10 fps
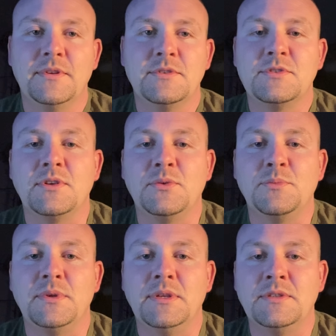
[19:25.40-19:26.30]

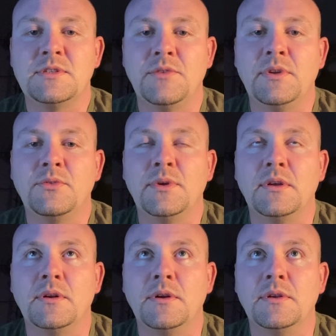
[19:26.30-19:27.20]
so in the
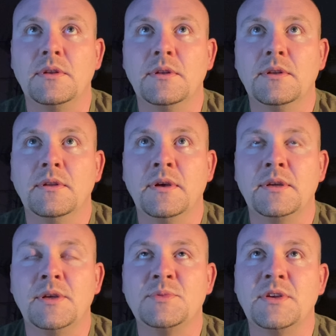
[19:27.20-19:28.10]
7300,
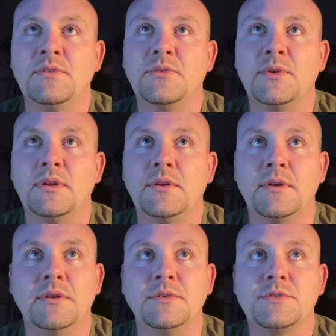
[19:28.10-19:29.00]
ICOM
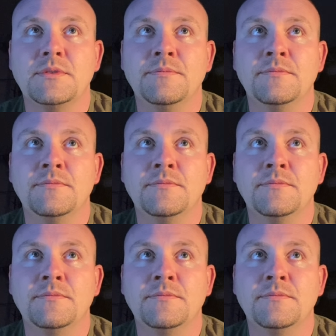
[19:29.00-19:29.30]
7300, it's,